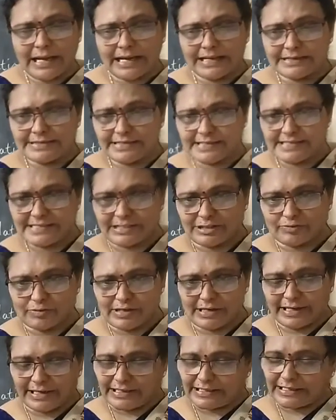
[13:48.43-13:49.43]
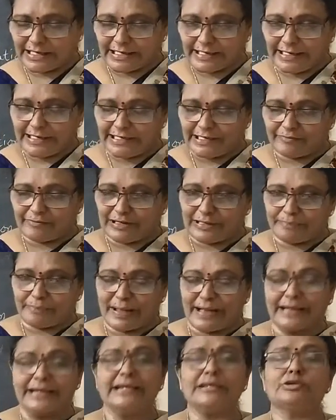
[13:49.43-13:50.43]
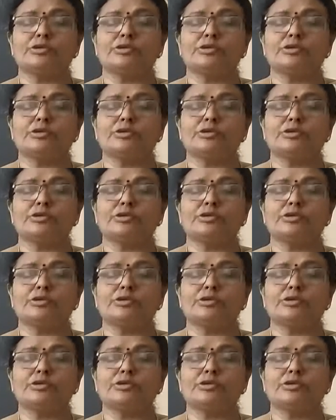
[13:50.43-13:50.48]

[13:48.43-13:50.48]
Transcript: And it went back.